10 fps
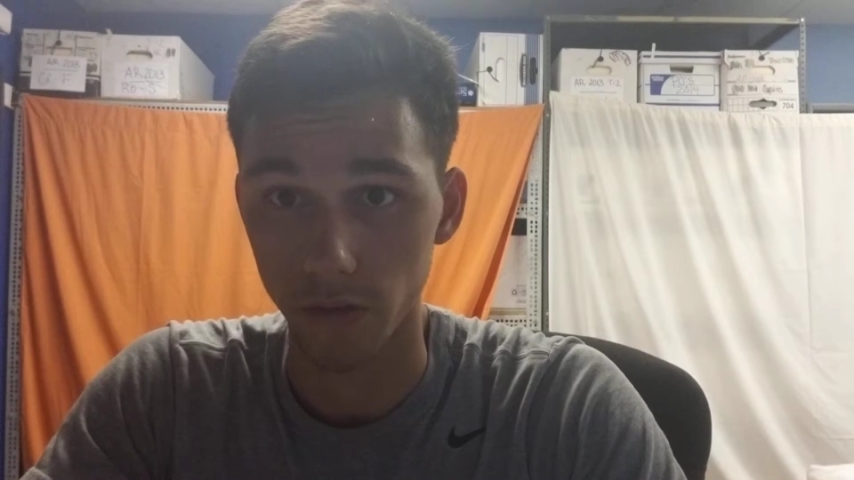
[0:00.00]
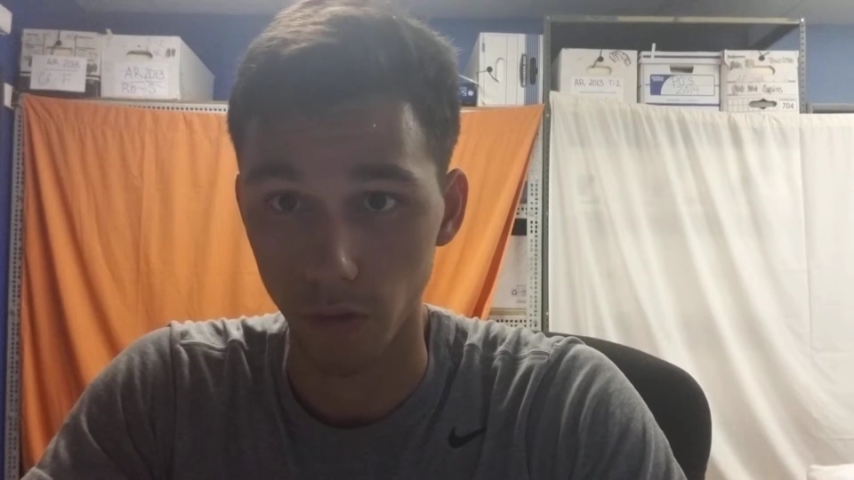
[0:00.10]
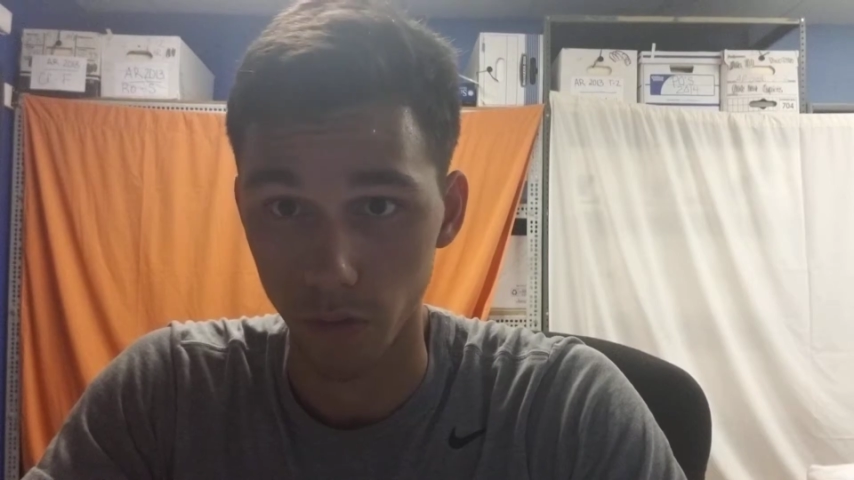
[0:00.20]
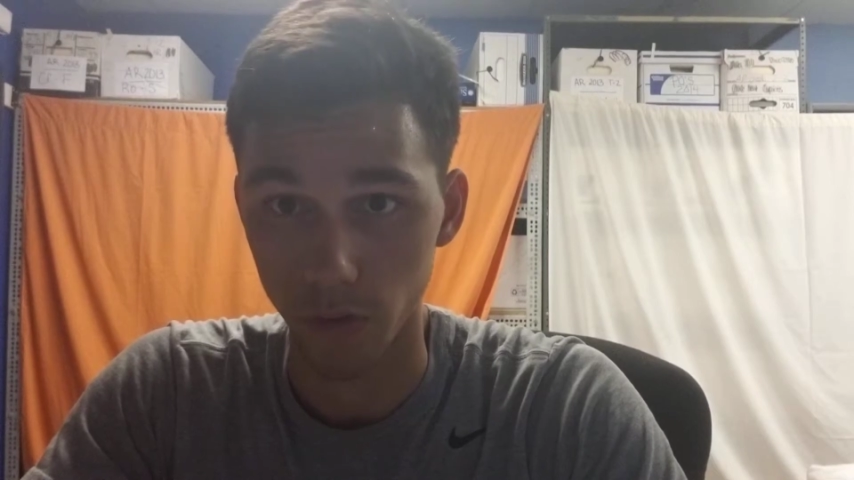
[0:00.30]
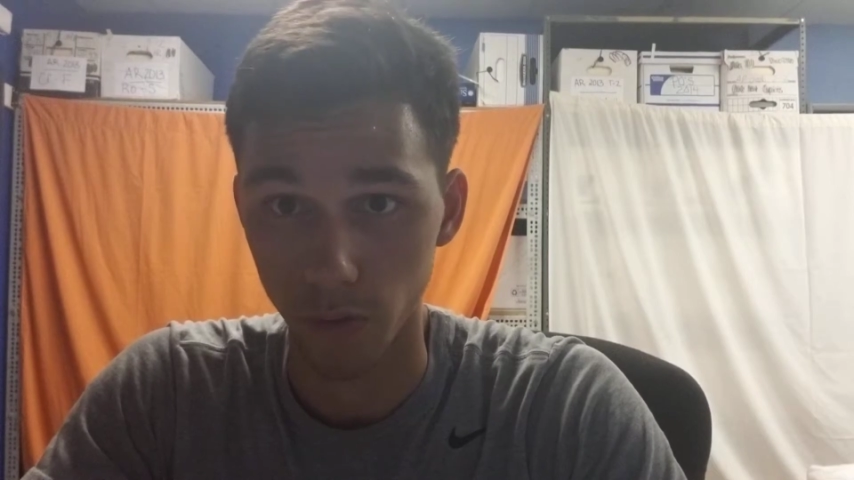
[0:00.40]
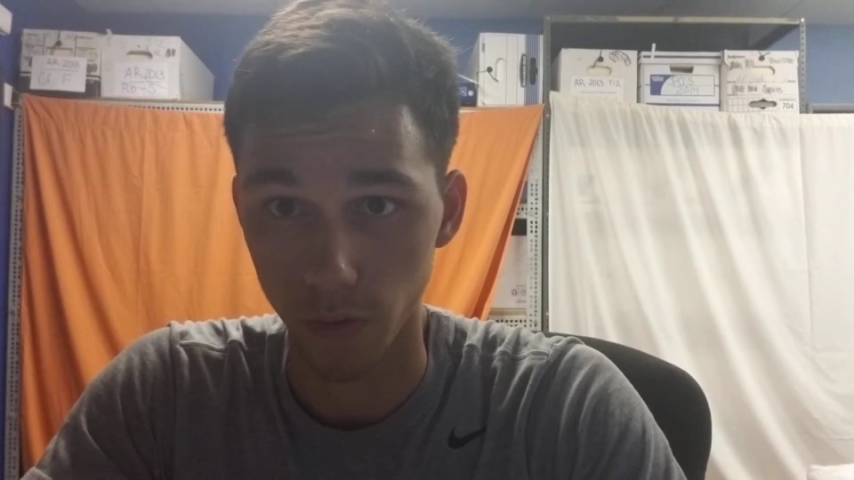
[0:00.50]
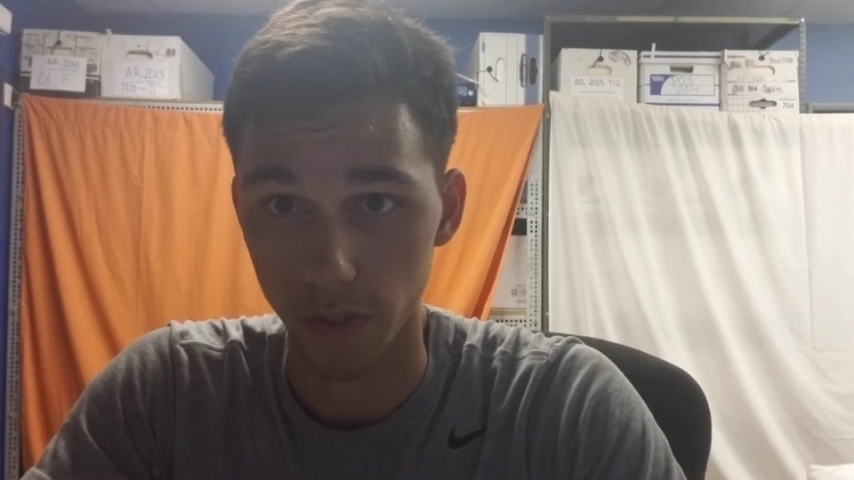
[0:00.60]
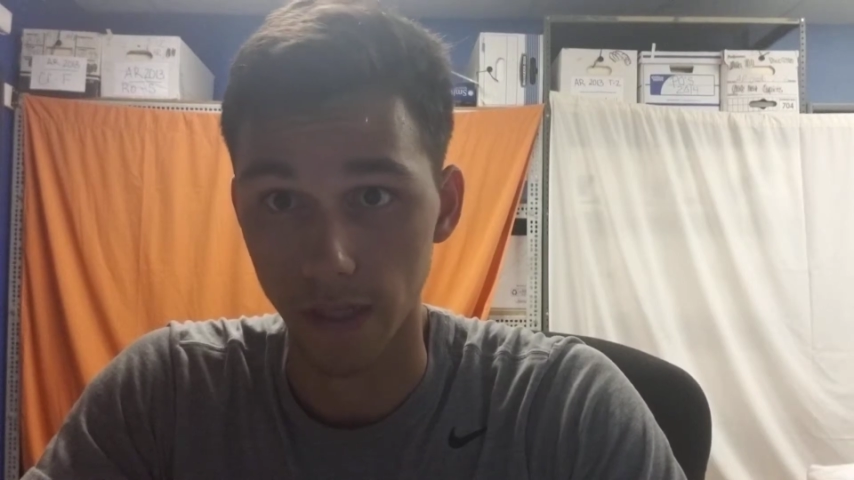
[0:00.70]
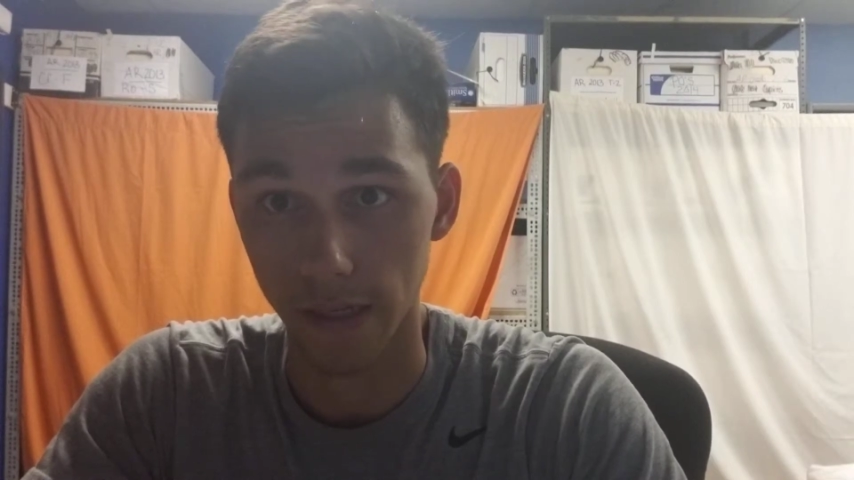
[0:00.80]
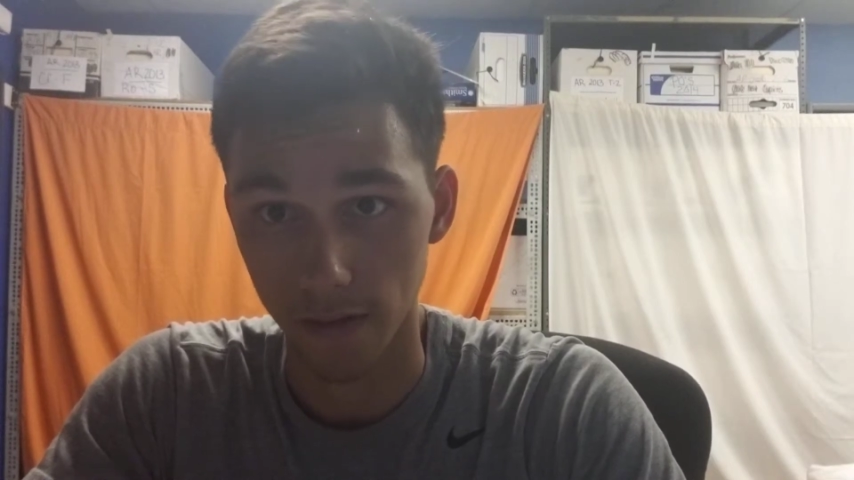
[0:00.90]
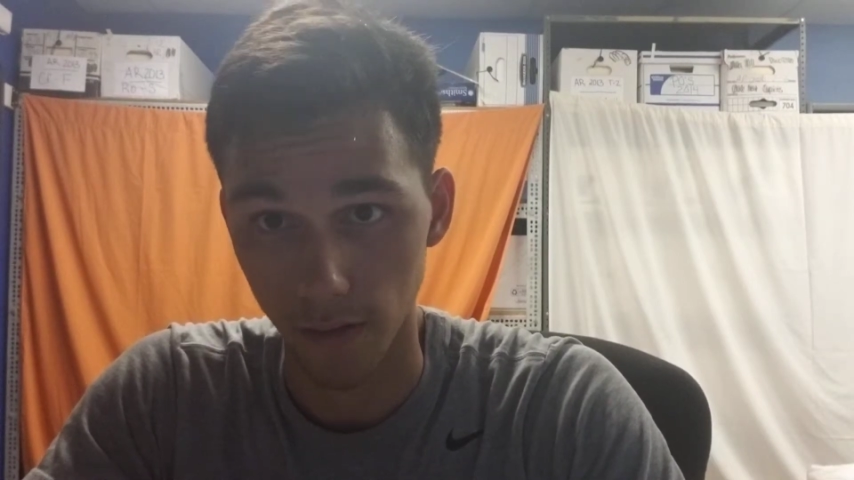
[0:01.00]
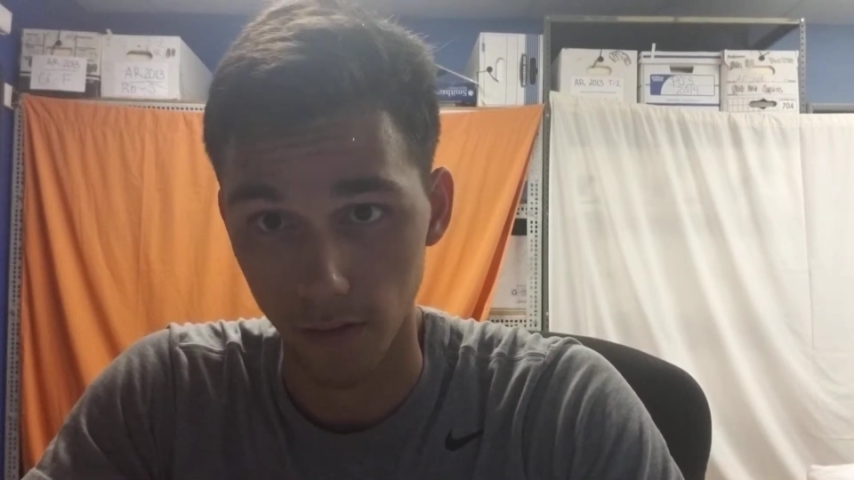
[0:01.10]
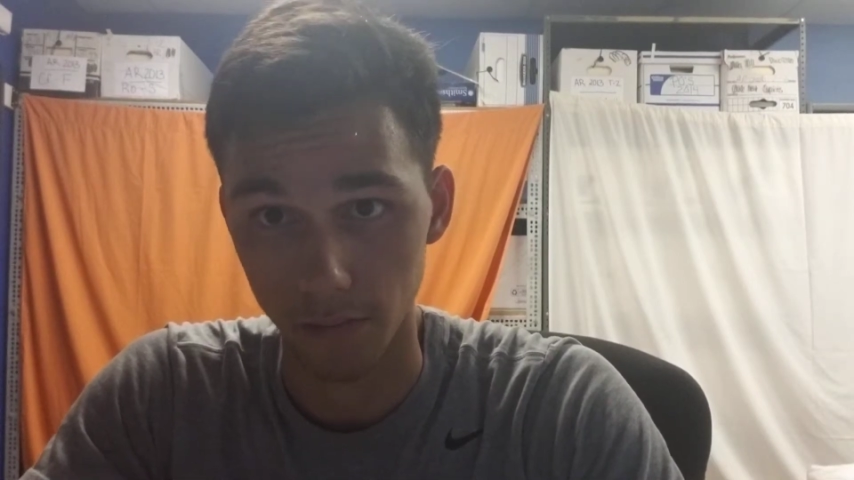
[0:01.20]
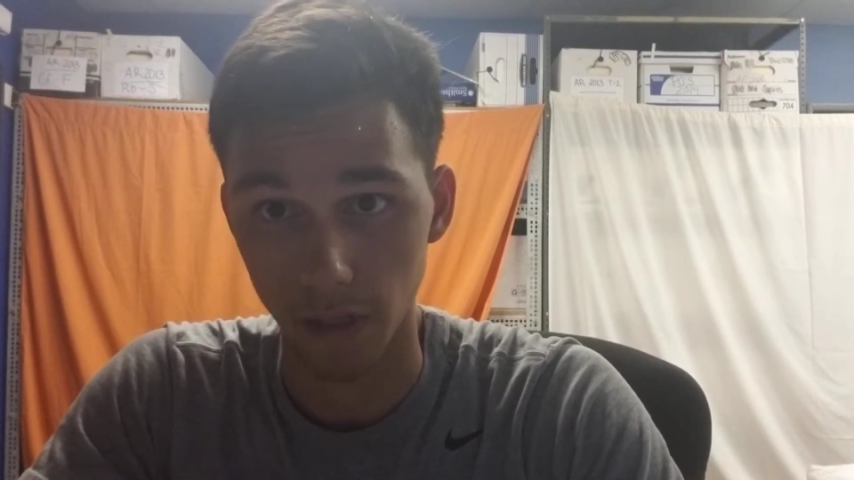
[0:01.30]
own accord and call them